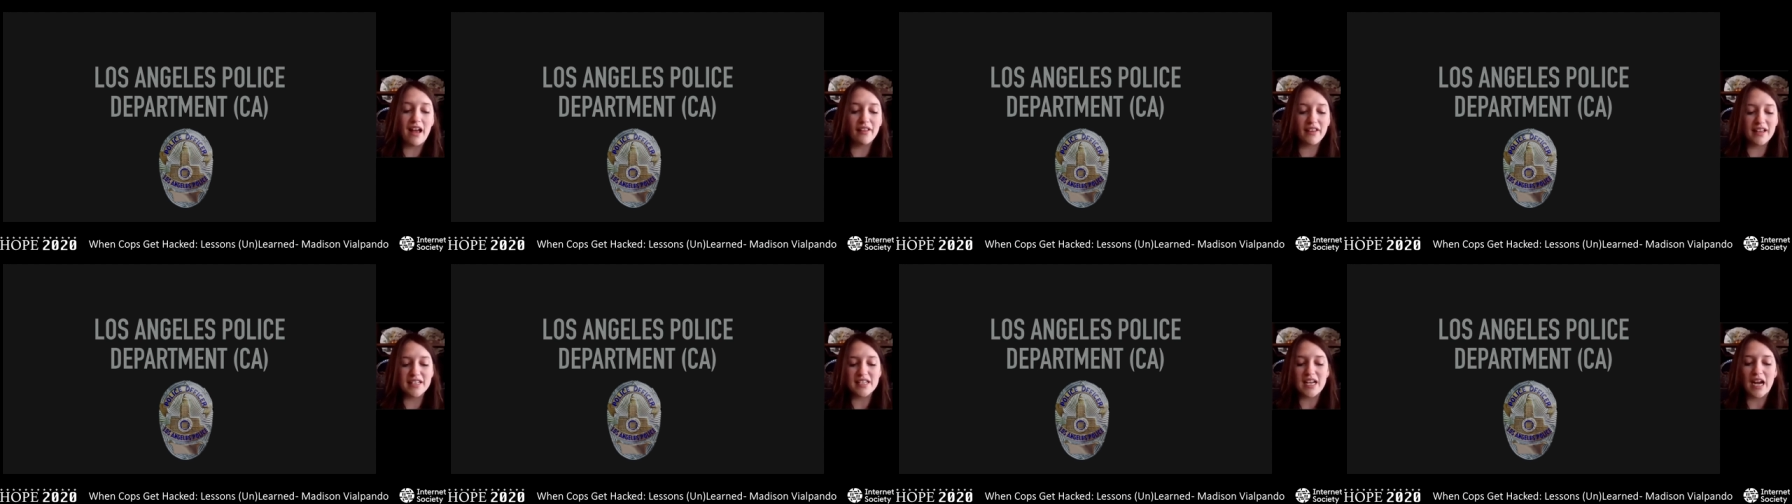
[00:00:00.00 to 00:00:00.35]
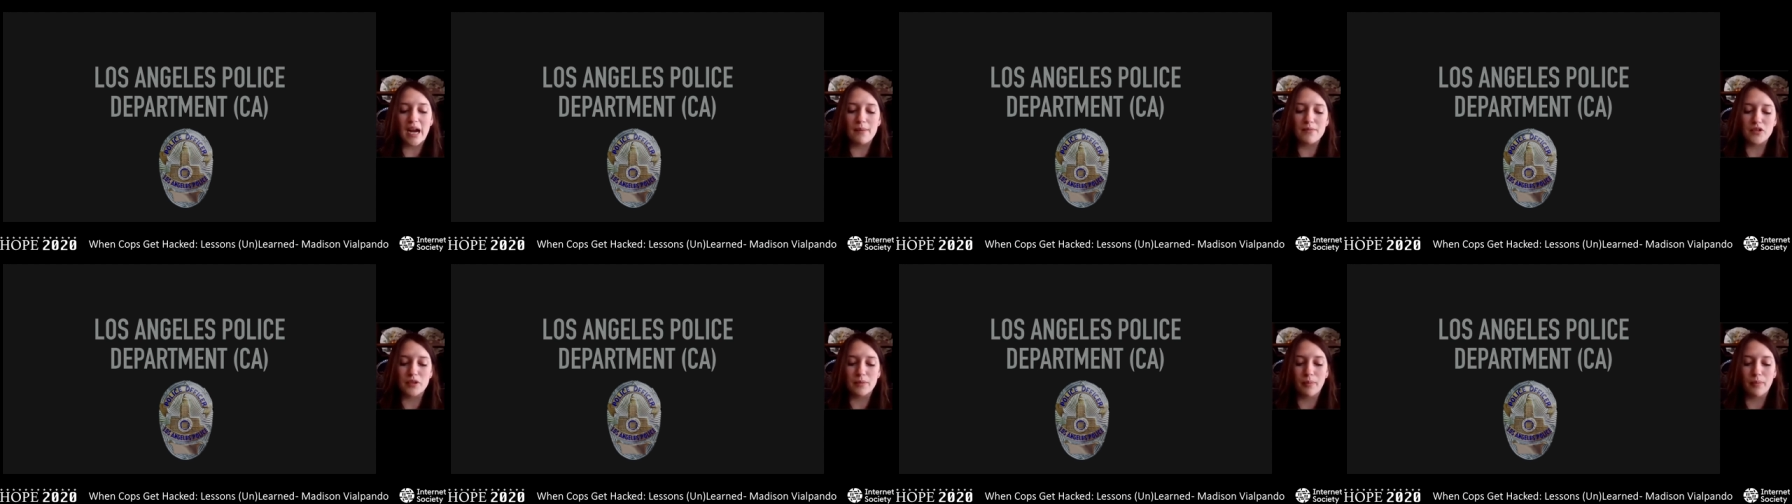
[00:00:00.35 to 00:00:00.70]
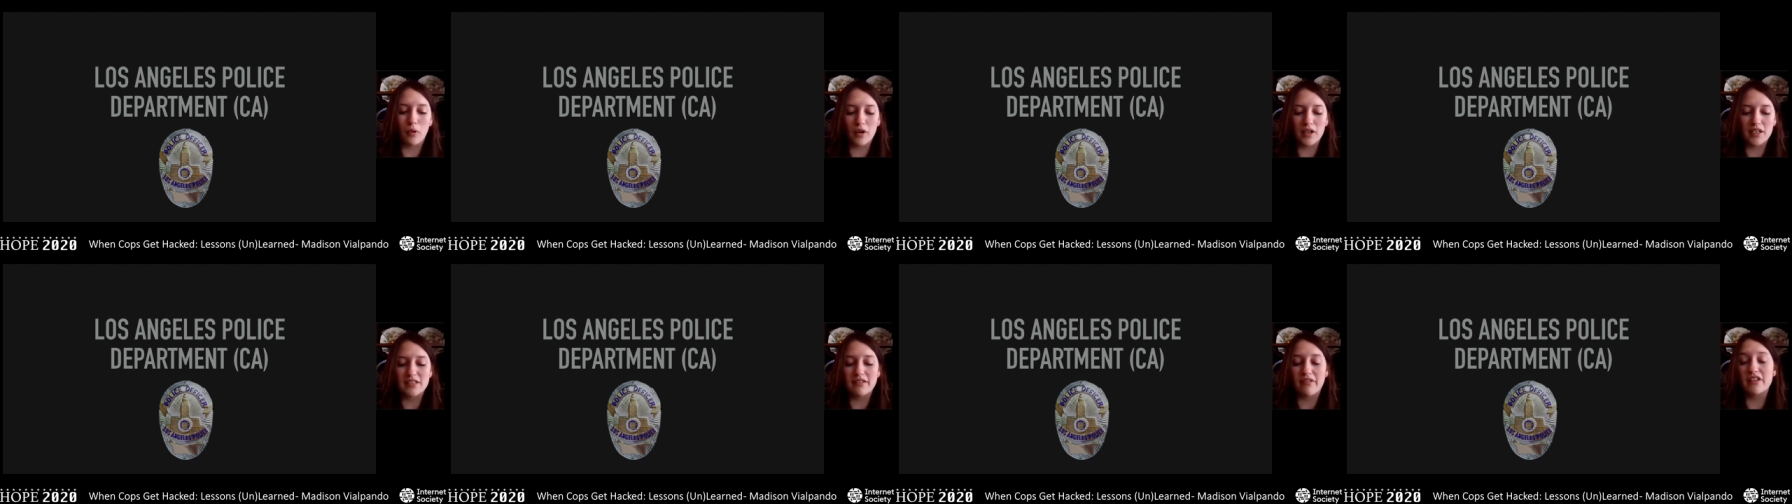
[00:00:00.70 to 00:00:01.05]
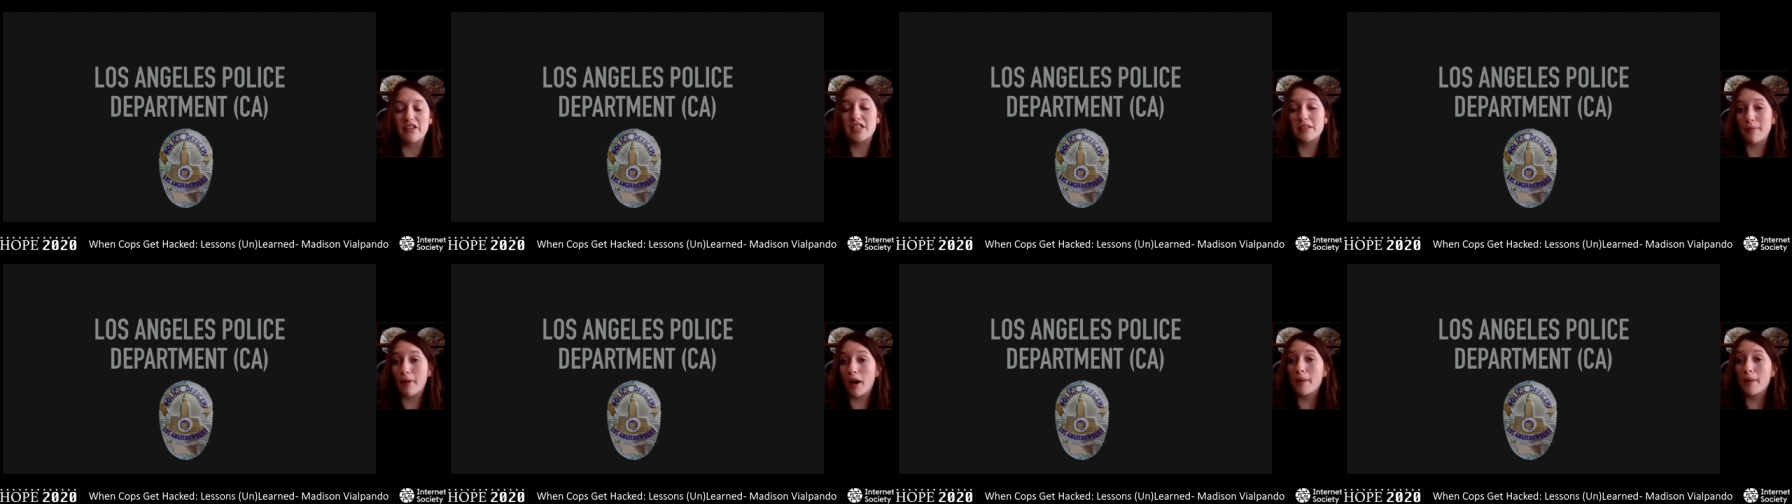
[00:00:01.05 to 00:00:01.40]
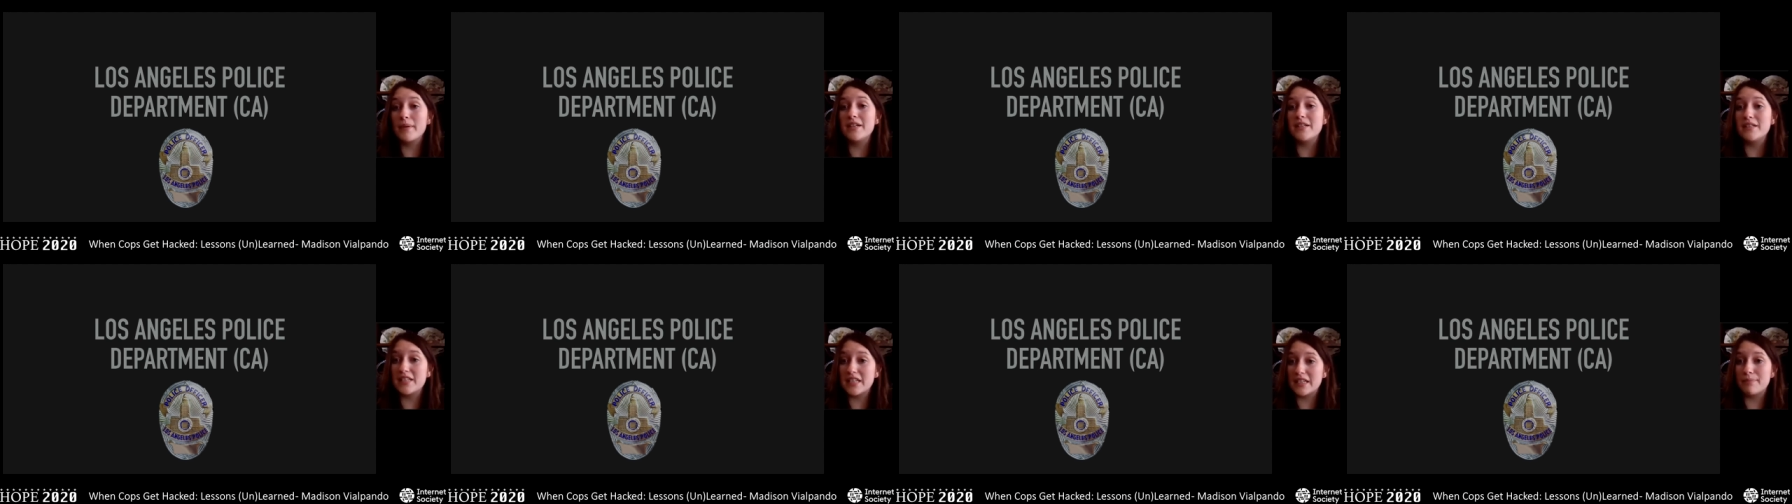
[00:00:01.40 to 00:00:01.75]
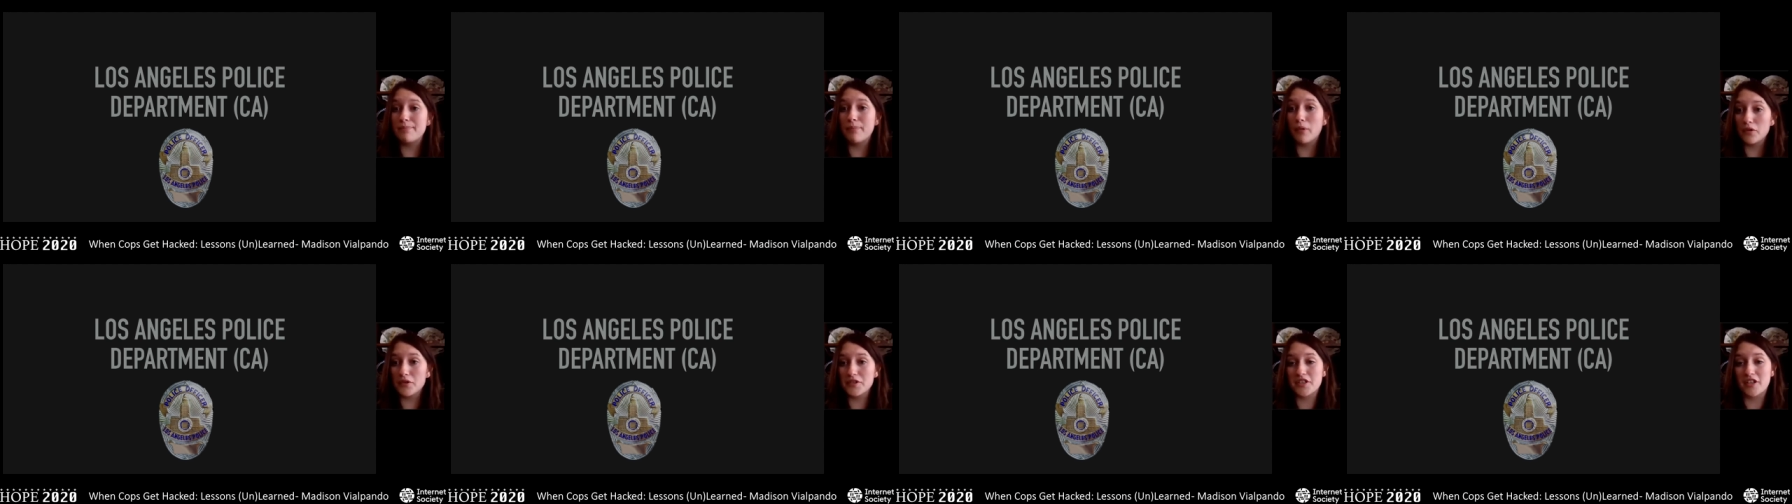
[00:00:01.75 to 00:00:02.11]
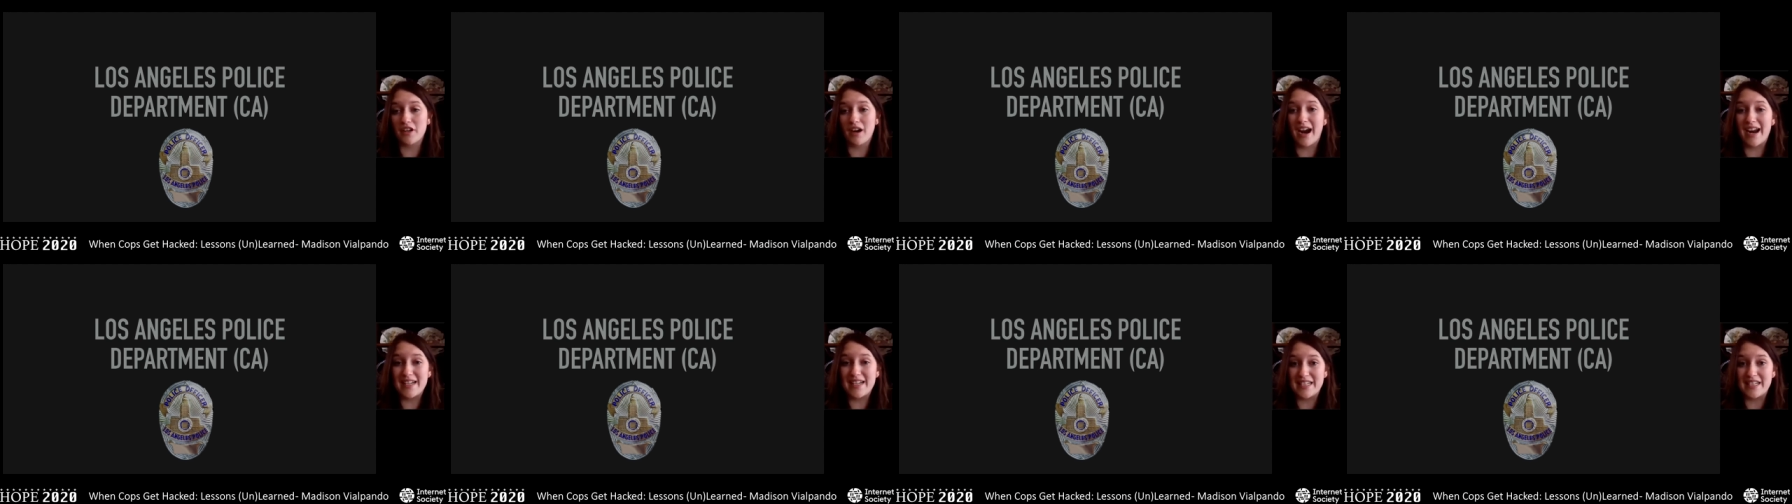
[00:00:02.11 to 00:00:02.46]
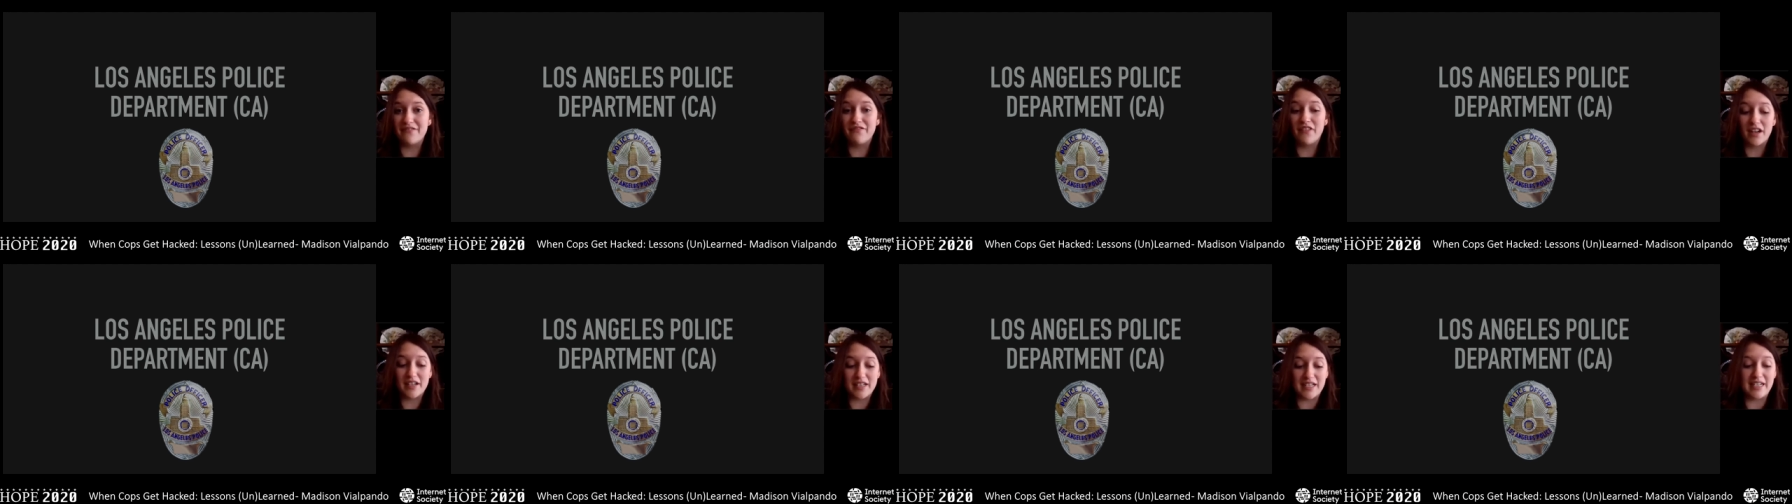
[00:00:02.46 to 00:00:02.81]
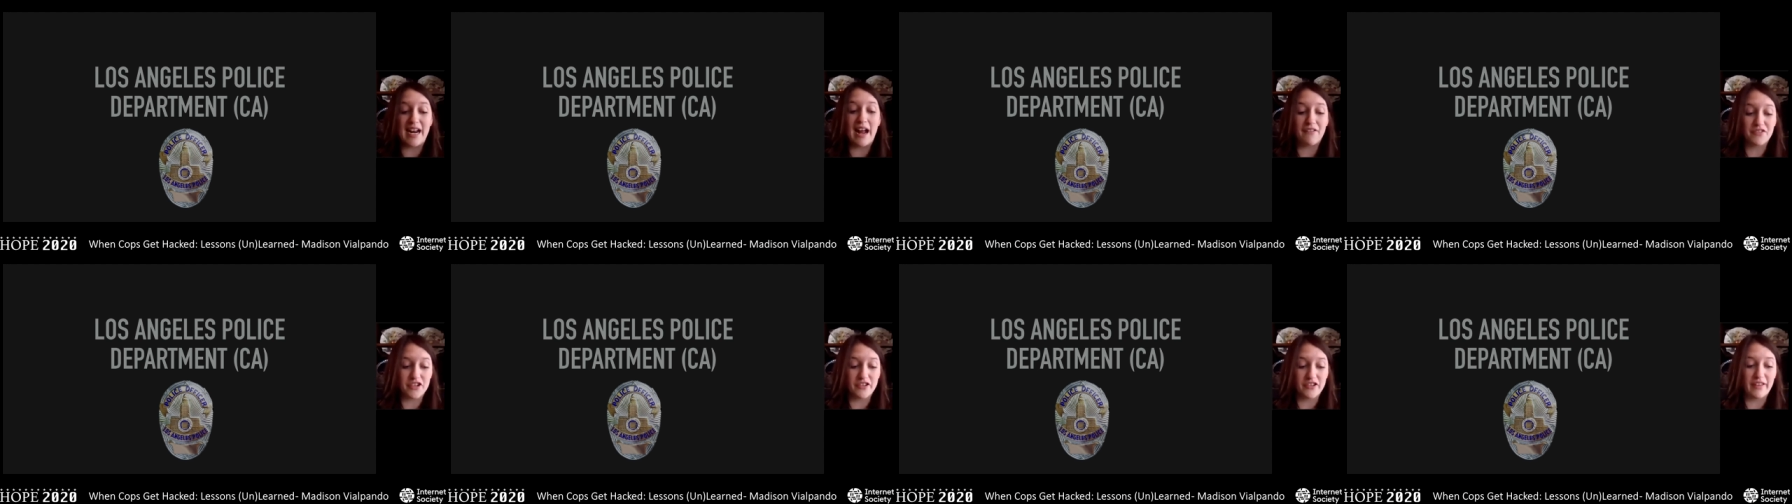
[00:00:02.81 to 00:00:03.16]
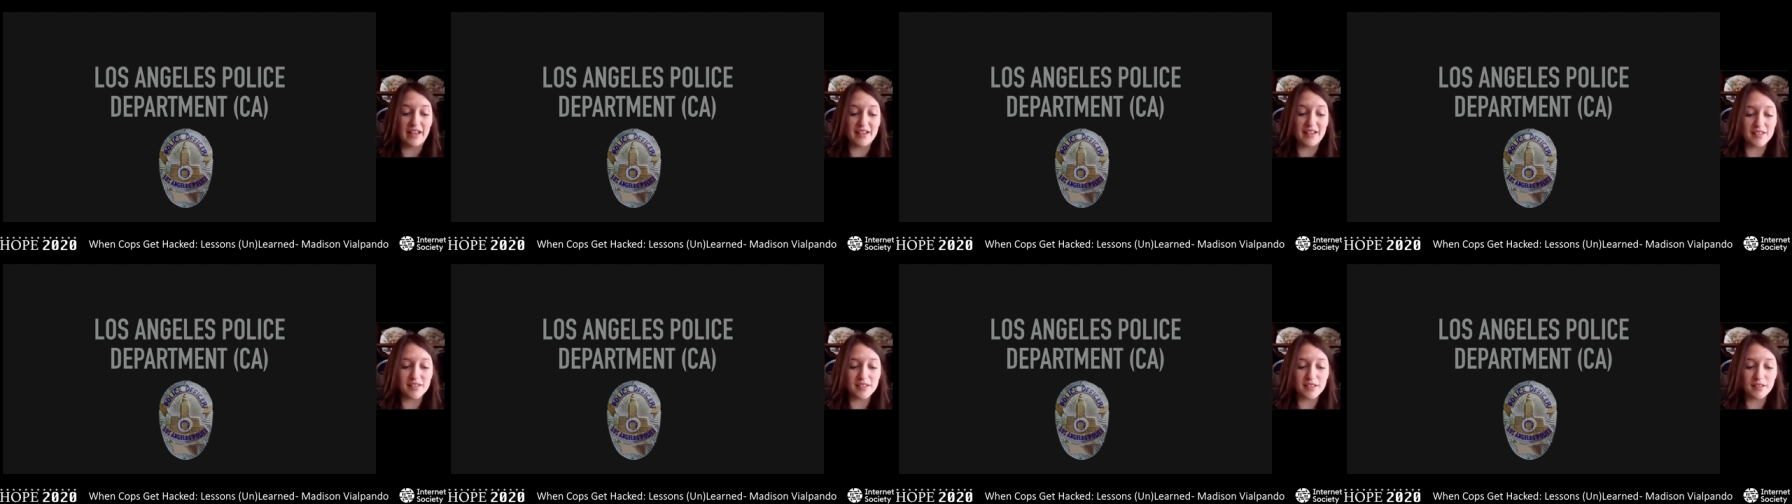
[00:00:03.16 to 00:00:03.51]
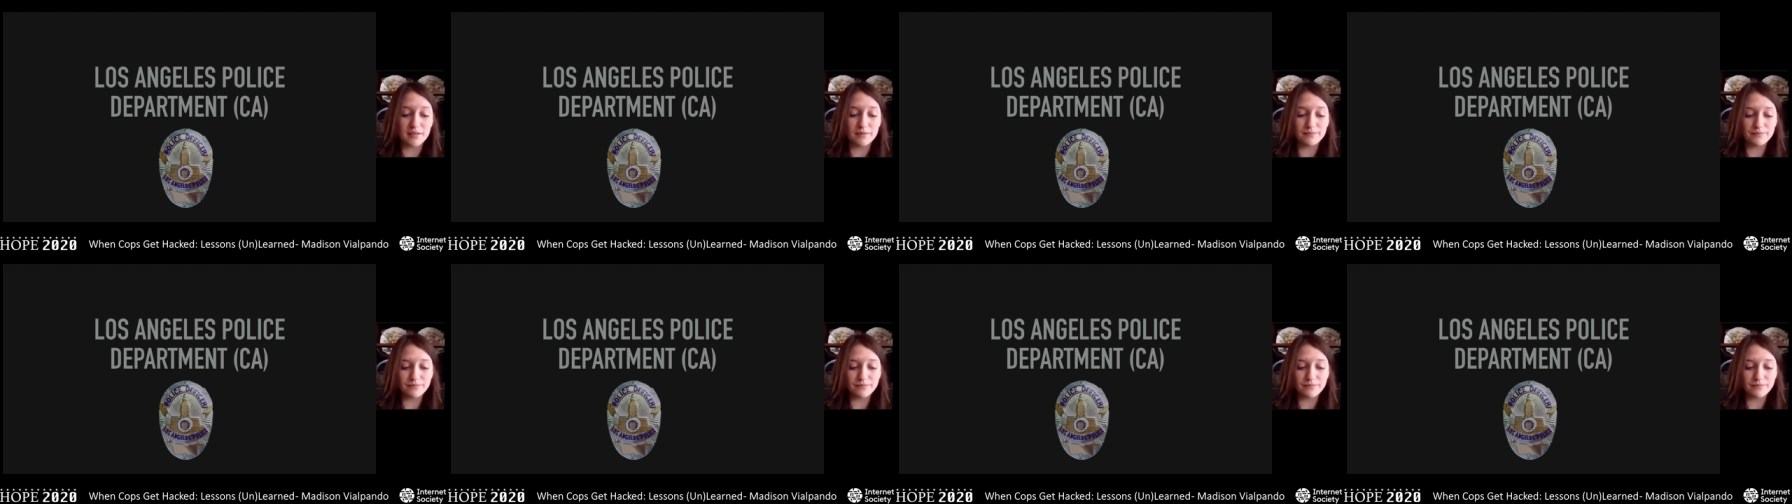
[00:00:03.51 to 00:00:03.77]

LA Times reports the department did bolster IT funding after this.